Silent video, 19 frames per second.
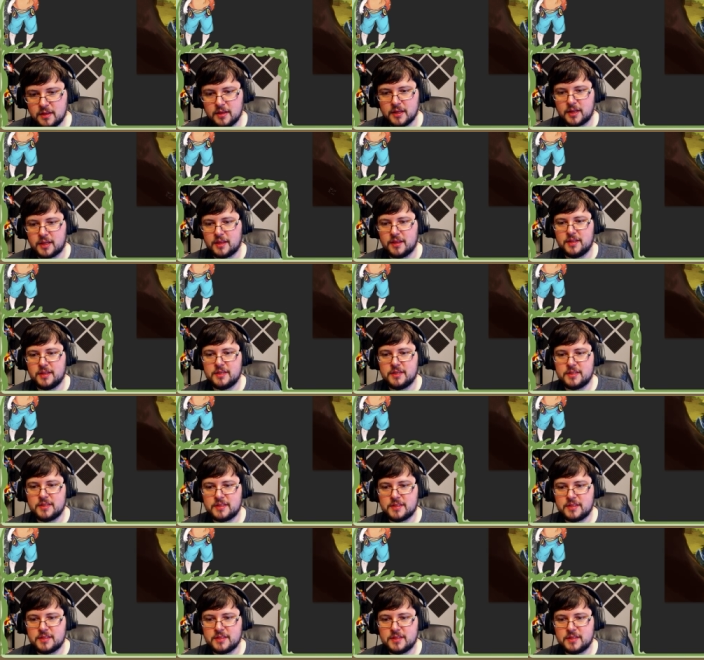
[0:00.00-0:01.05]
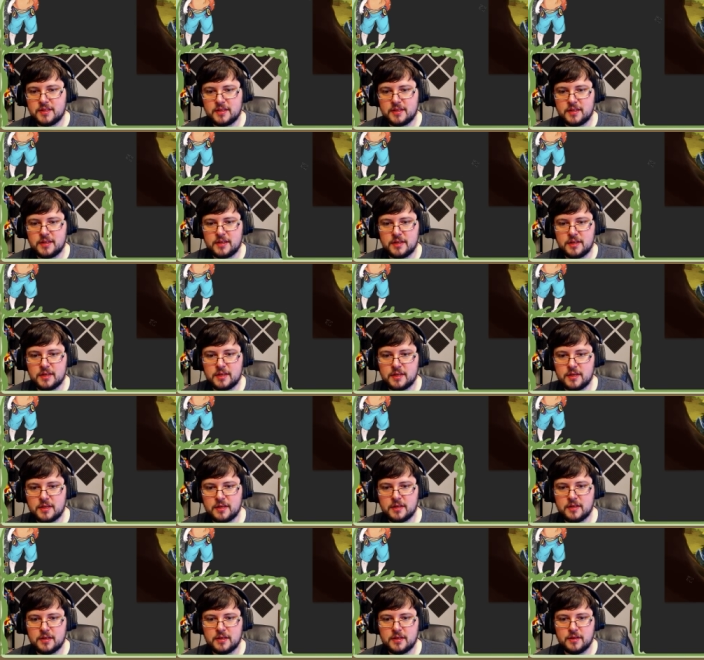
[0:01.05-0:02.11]
Like this.
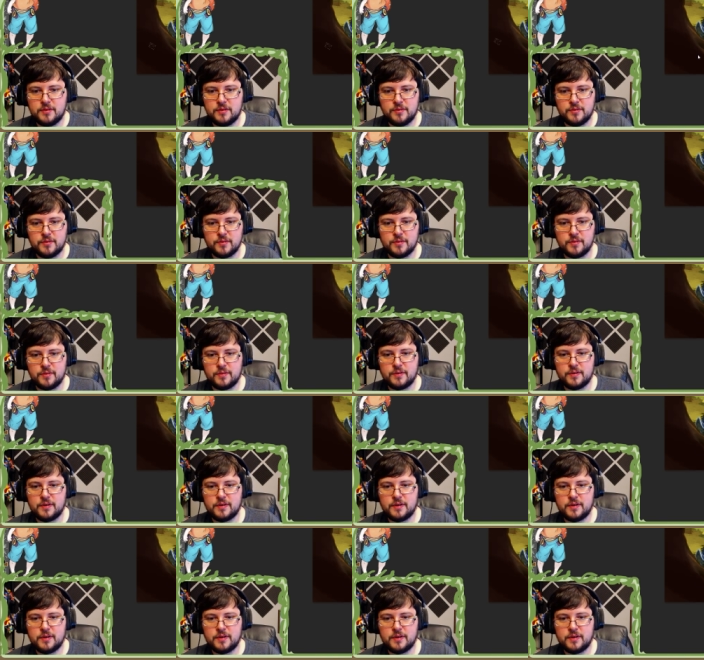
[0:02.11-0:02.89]
Ooh.